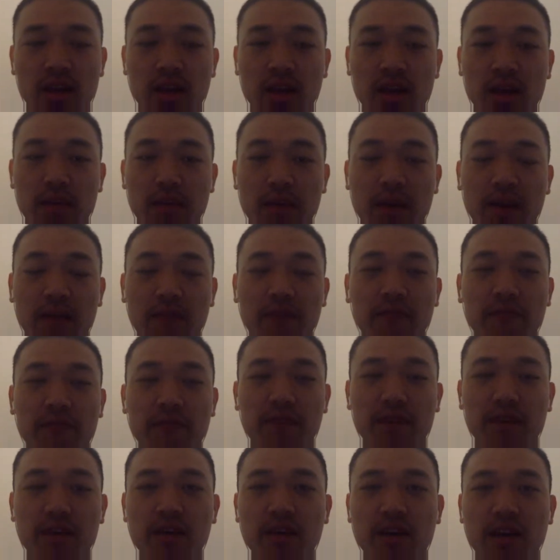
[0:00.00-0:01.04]
It might
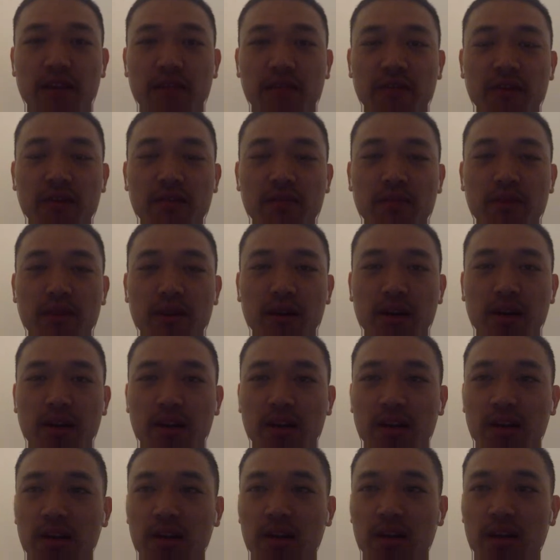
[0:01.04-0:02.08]
feel heavy, but
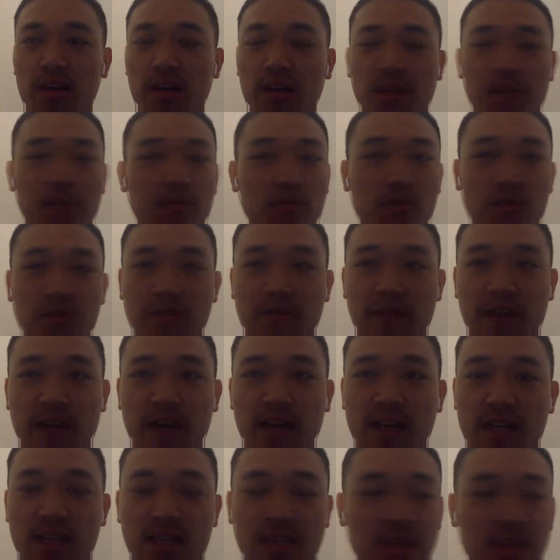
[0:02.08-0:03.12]
it moves
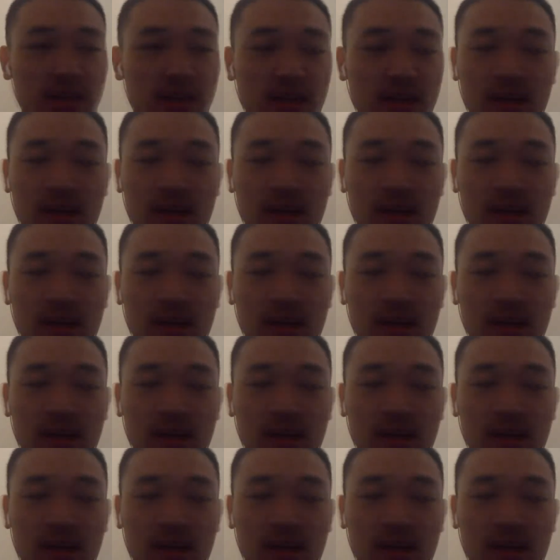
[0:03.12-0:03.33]
fast.